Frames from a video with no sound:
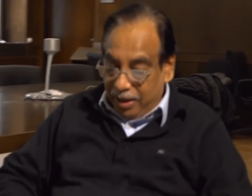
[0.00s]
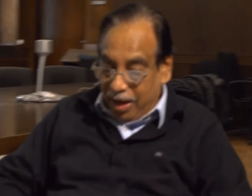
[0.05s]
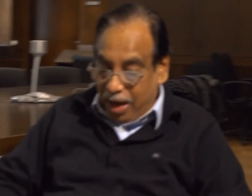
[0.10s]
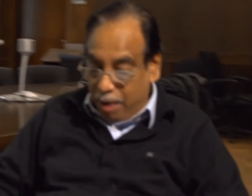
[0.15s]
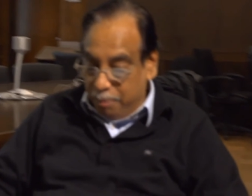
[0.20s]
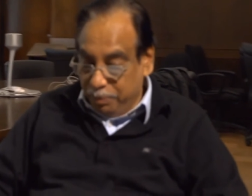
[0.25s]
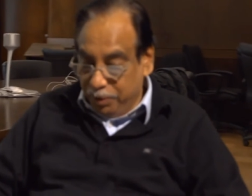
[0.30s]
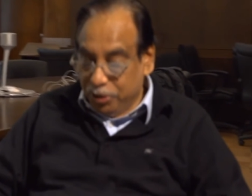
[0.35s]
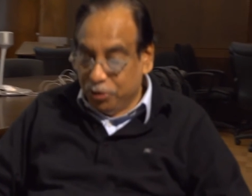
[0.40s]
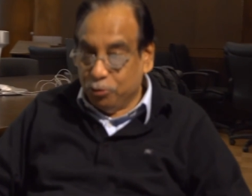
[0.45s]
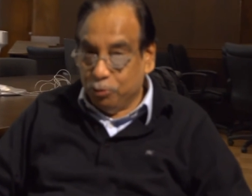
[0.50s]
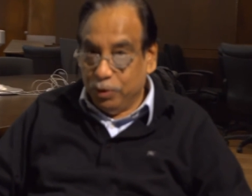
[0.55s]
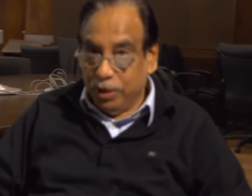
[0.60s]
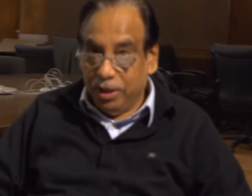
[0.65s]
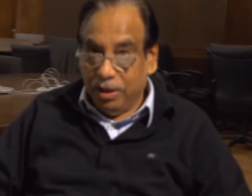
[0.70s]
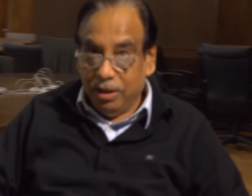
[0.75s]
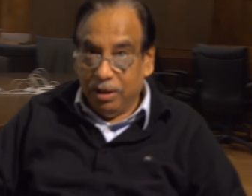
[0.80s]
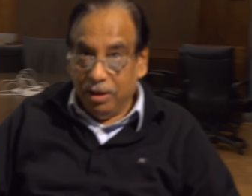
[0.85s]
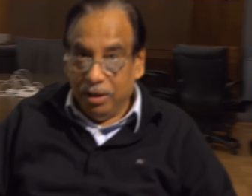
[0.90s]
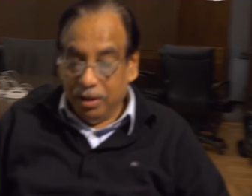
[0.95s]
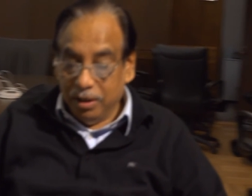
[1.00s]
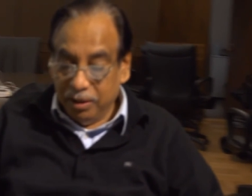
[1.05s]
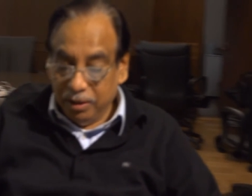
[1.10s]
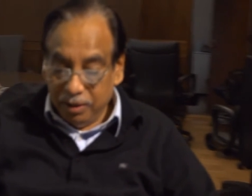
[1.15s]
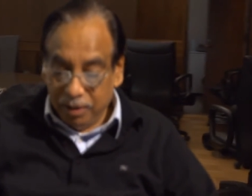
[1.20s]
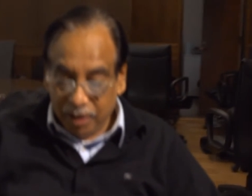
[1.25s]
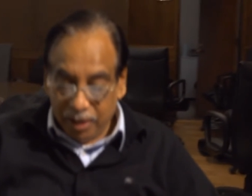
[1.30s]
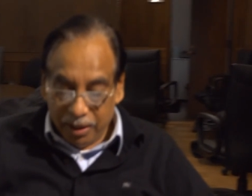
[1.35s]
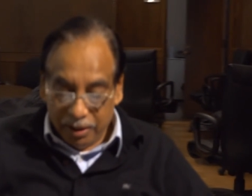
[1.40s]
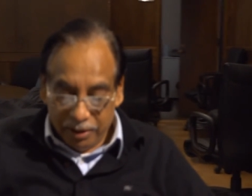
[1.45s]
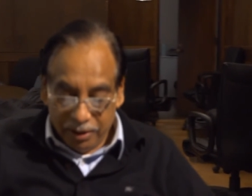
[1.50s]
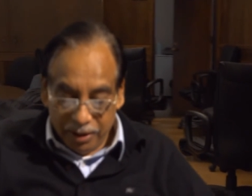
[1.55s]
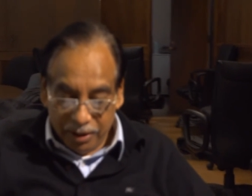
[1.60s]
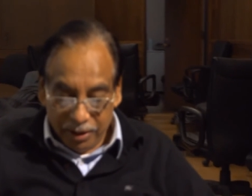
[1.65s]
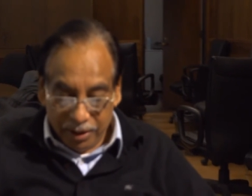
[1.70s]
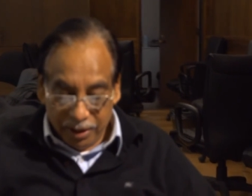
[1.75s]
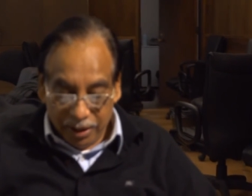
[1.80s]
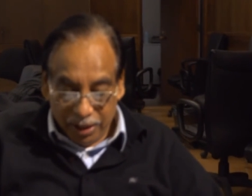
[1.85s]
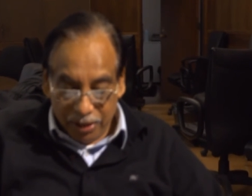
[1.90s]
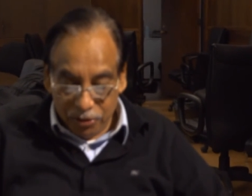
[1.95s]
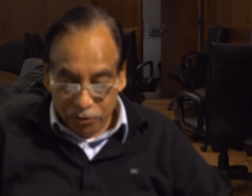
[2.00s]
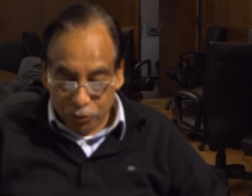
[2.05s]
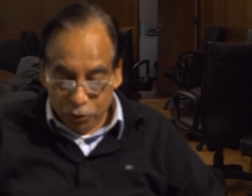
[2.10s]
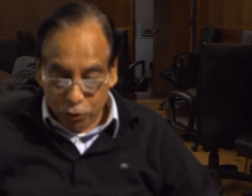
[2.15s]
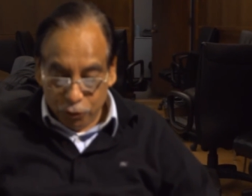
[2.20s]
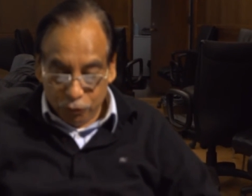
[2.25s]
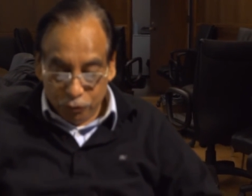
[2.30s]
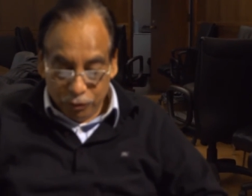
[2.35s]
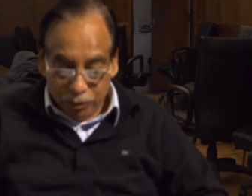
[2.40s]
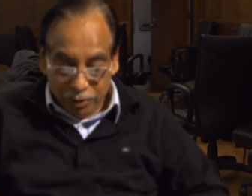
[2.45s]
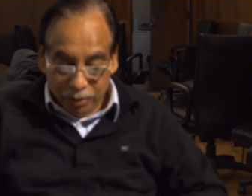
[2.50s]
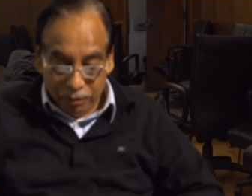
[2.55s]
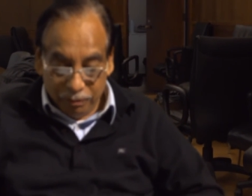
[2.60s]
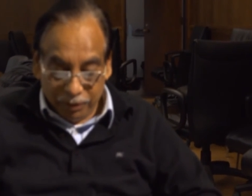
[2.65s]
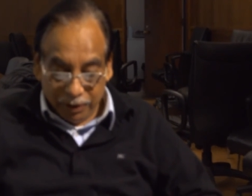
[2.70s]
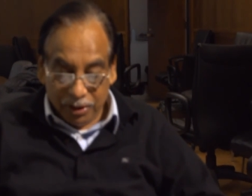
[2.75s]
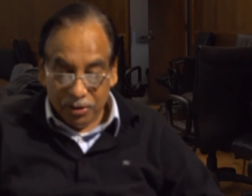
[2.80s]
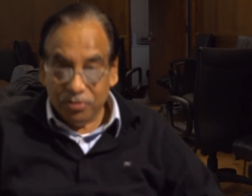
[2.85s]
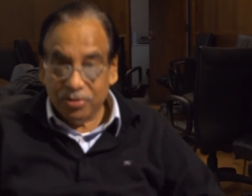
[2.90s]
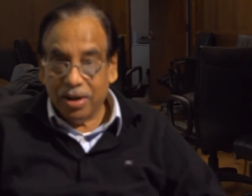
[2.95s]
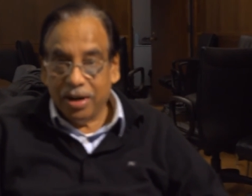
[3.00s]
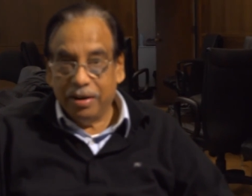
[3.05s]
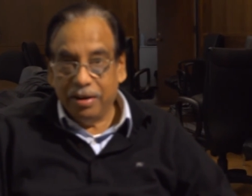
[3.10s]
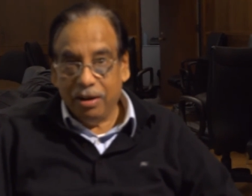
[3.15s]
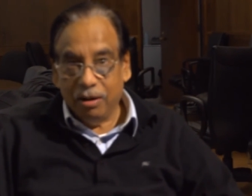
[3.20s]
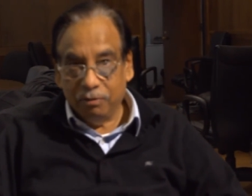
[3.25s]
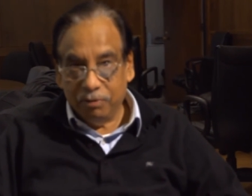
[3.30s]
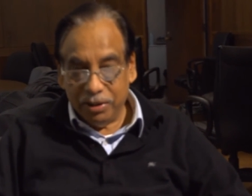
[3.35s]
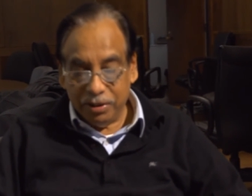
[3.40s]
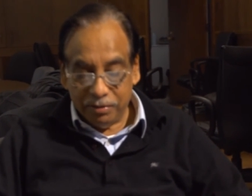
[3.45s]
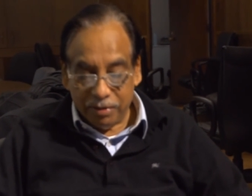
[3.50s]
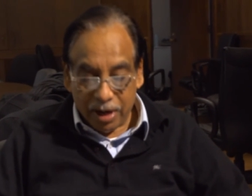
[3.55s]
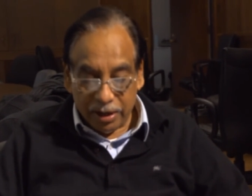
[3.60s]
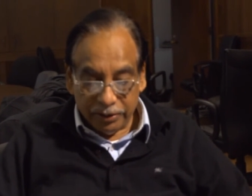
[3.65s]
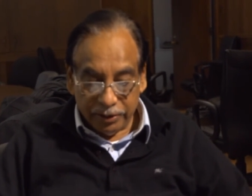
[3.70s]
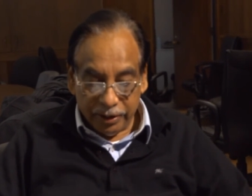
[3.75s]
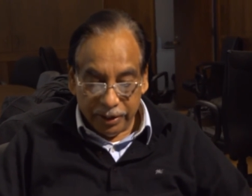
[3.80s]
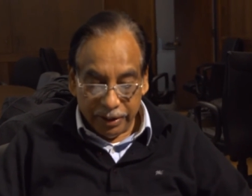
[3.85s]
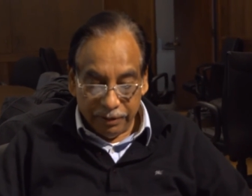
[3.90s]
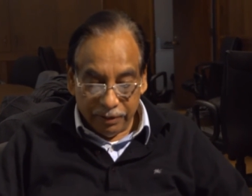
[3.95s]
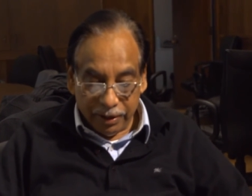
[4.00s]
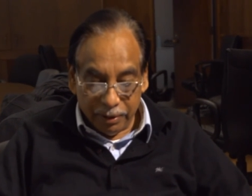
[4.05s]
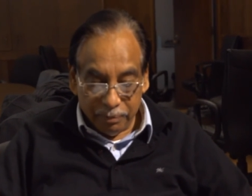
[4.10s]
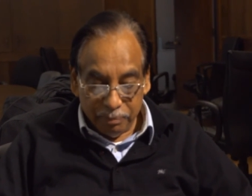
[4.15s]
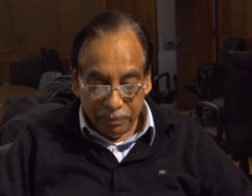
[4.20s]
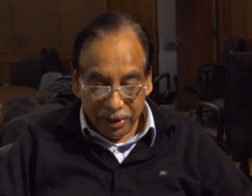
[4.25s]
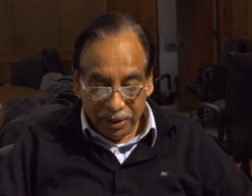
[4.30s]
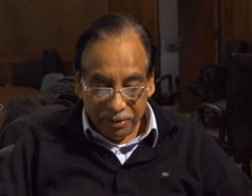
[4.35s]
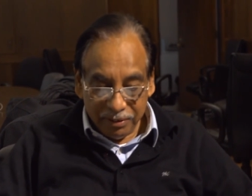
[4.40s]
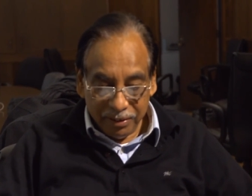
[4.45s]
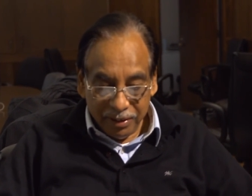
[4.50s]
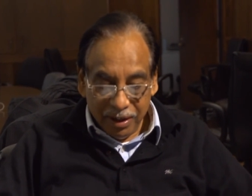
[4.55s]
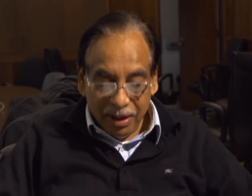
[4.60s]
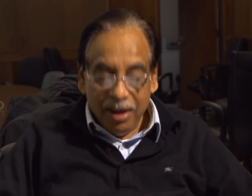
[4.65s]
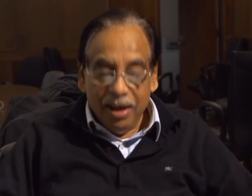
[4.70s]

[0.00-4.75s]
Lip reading: happy to be here at the Institute for the Study of International Development.